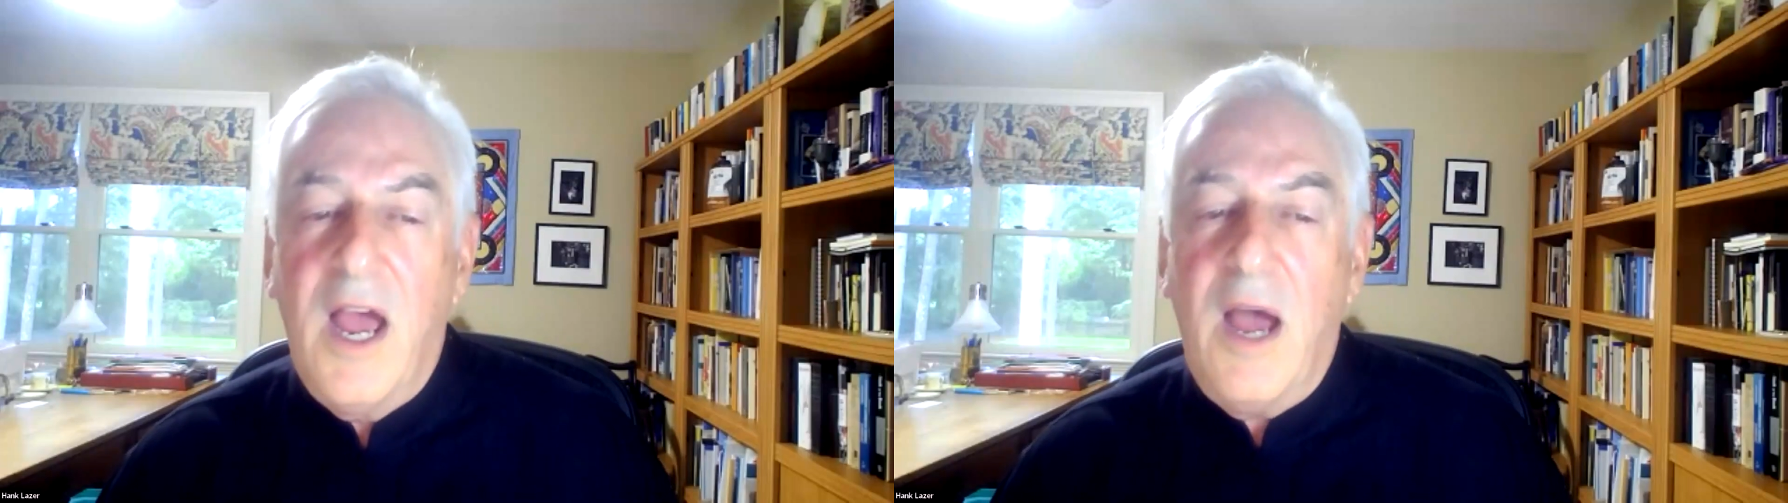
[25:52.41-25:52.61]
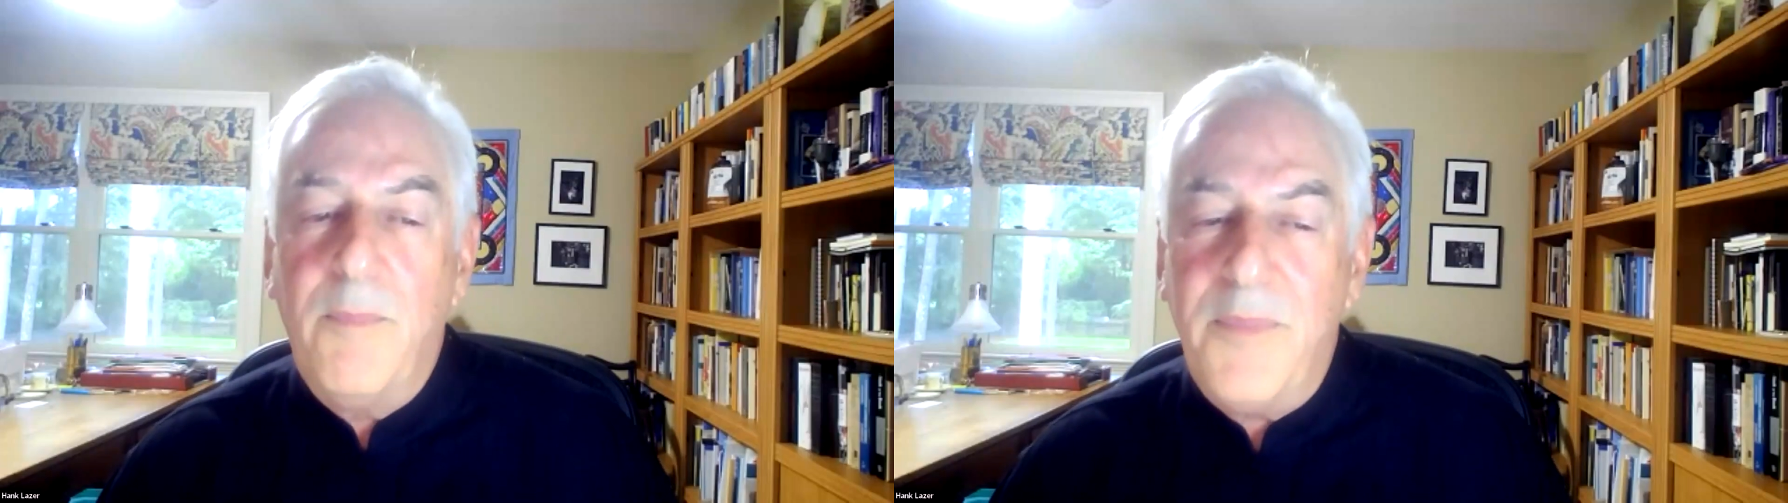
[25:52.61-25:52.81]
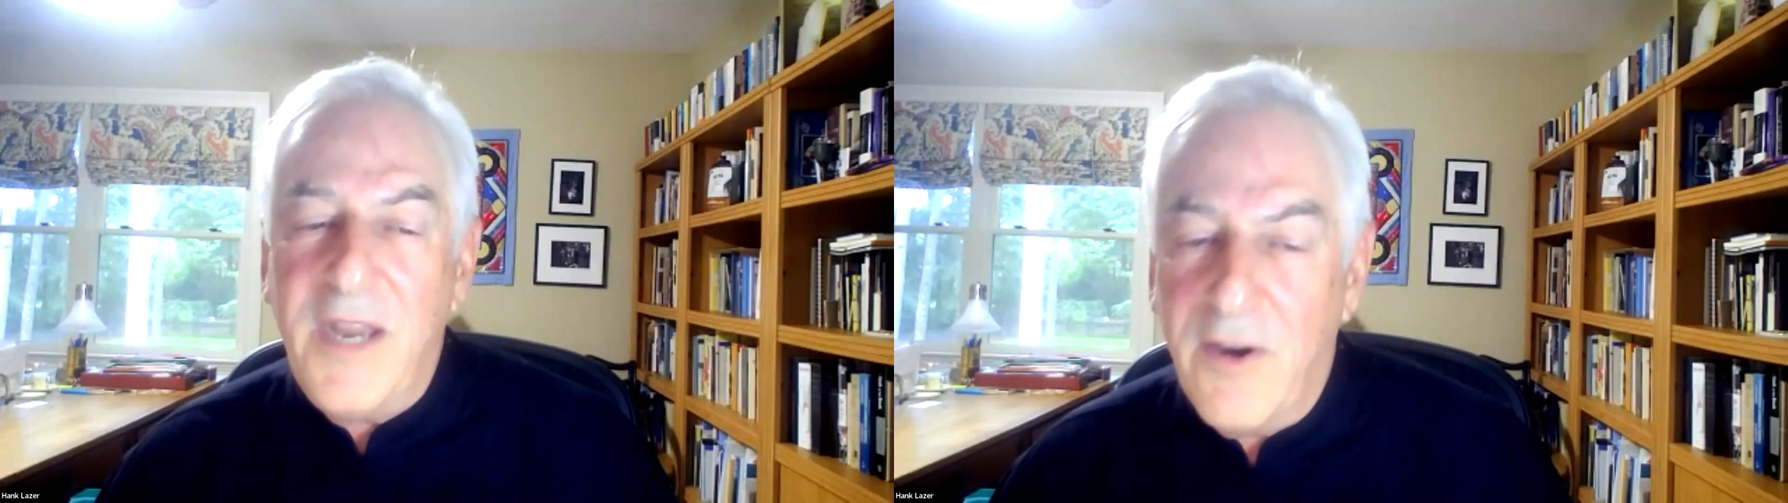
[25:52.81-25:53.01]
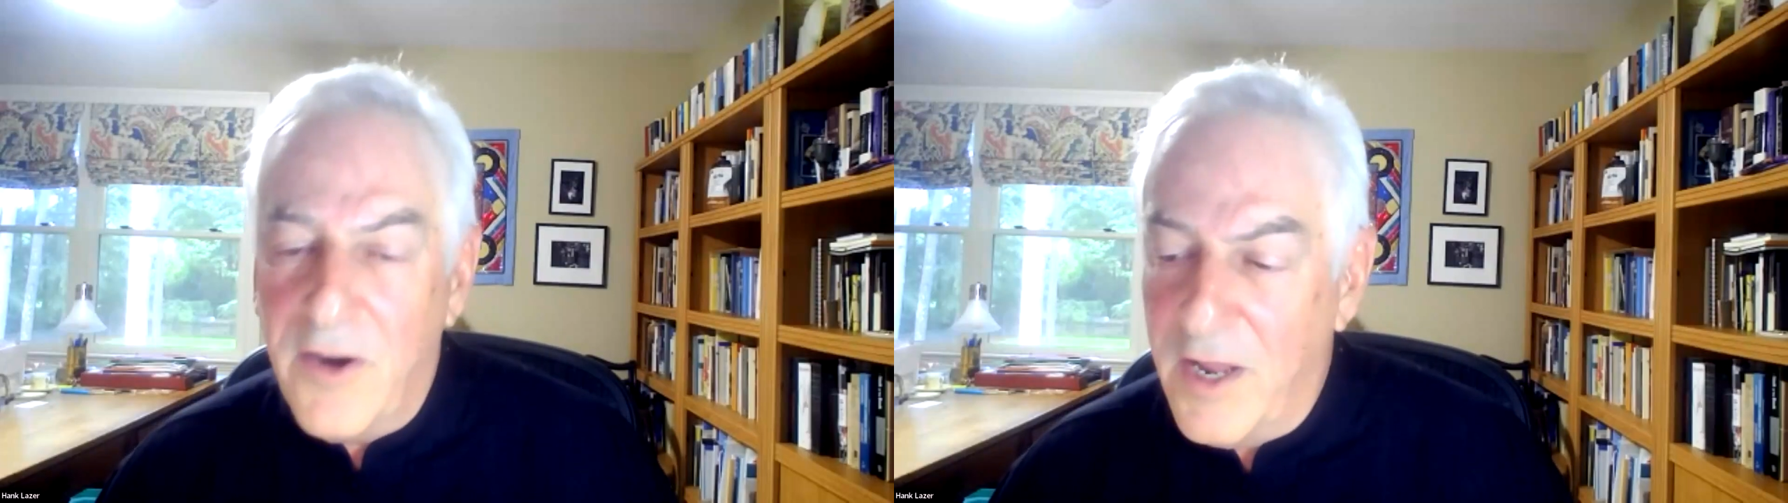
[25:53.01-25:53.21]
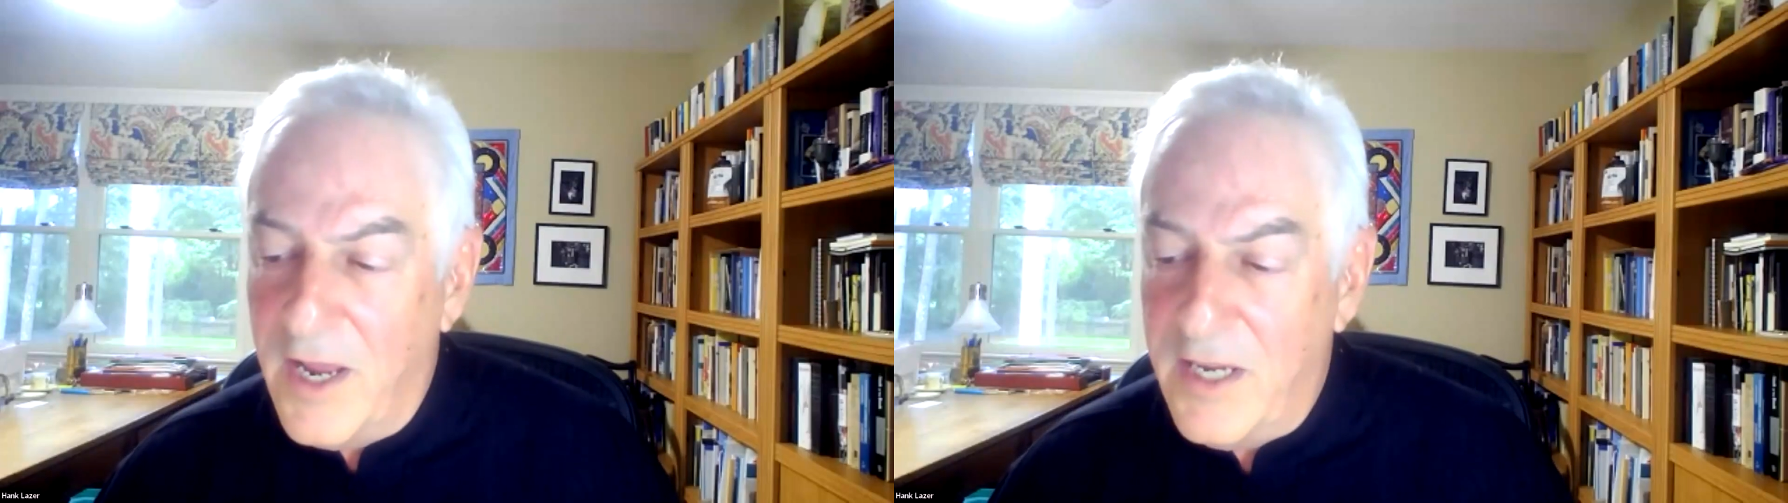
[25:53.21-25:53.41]
a
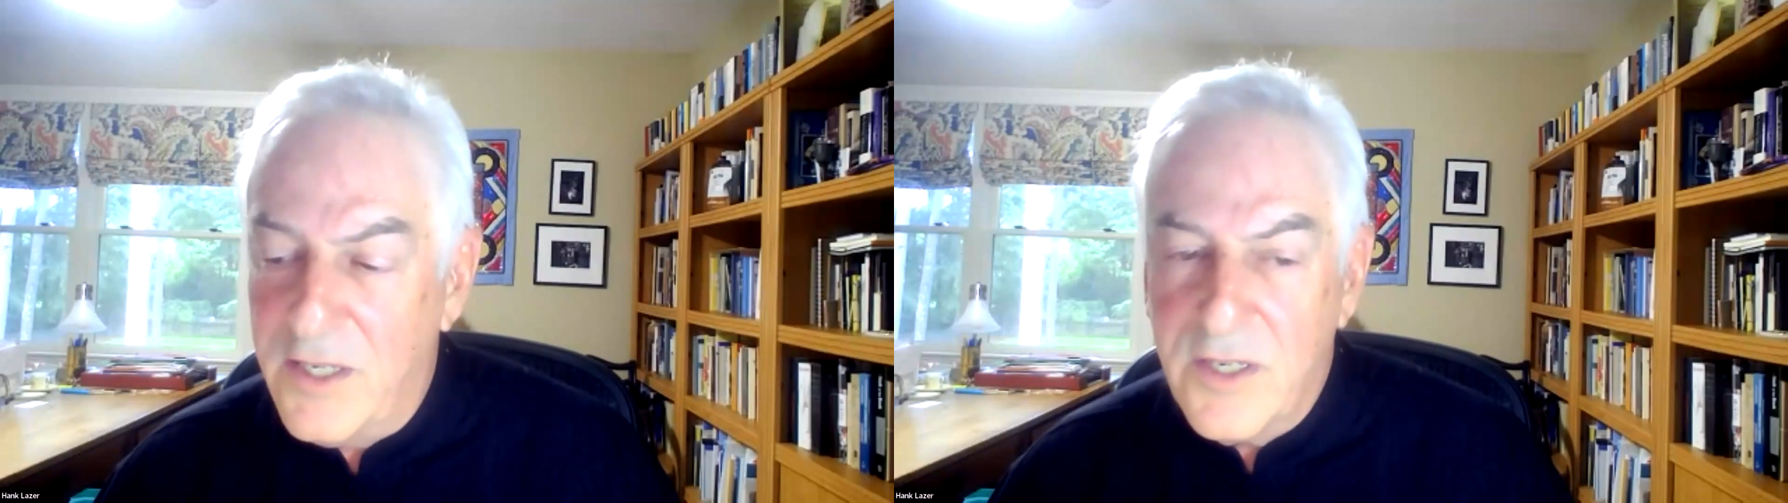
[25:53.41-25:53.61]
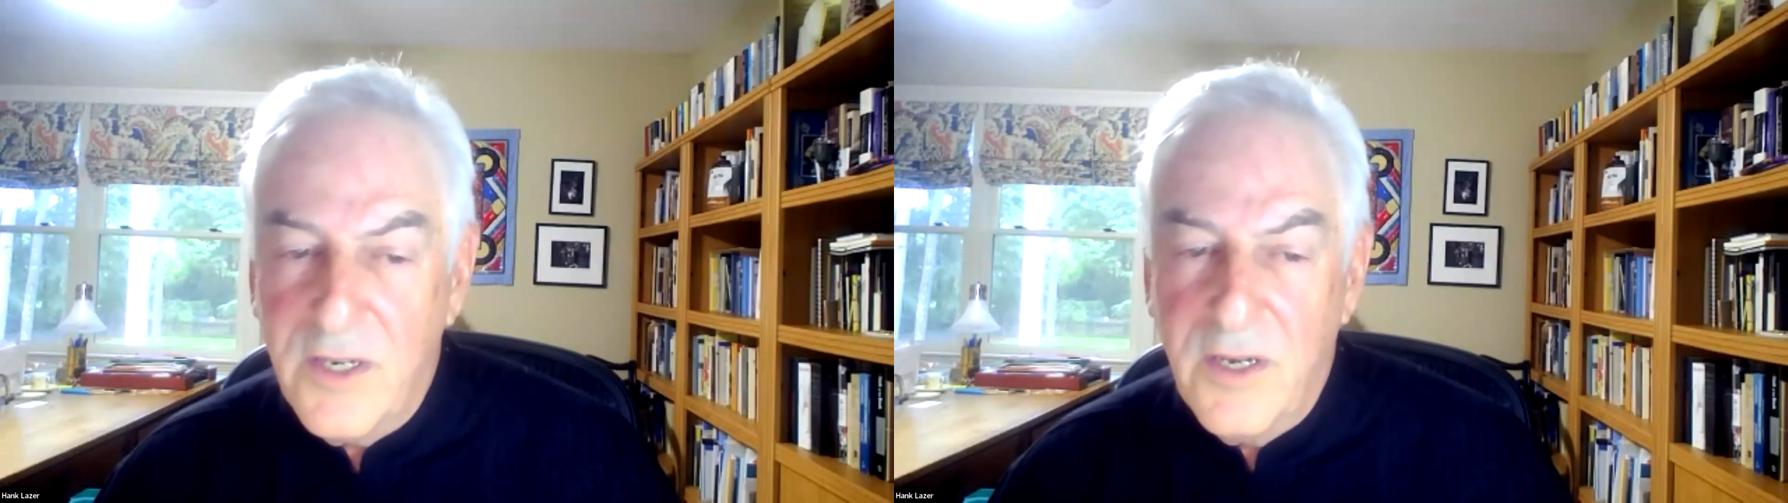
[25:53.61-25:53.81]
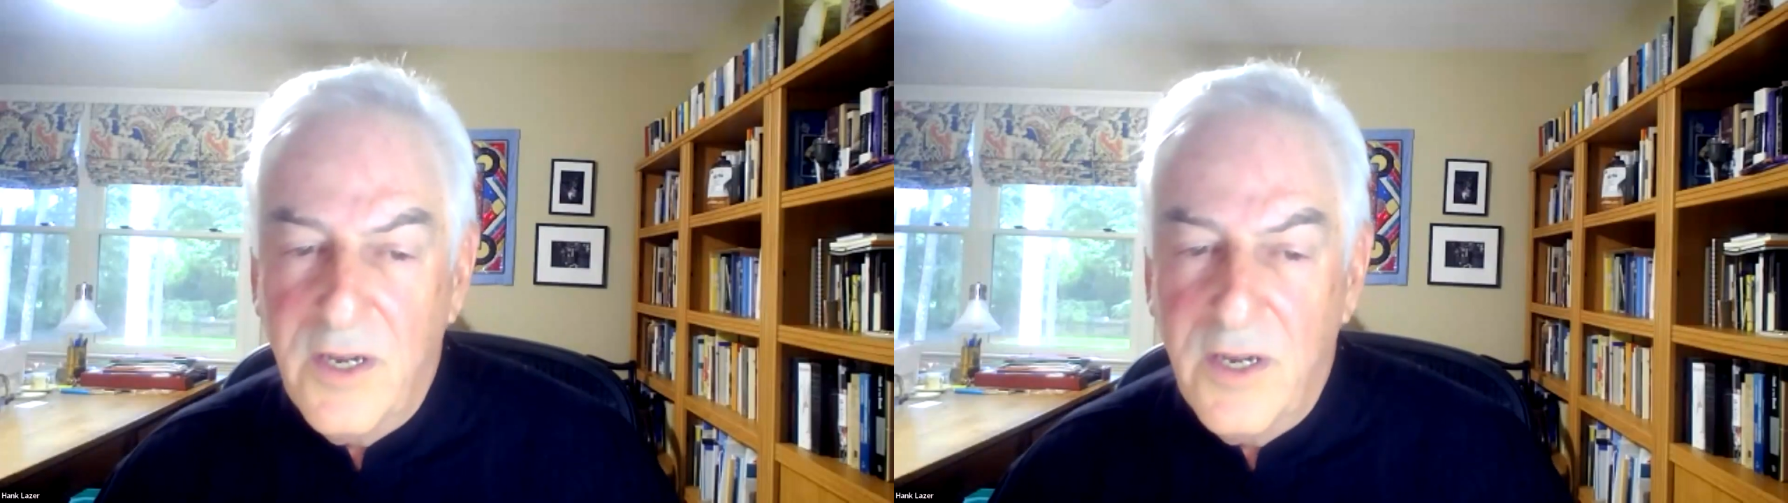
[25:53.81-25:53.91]
paradise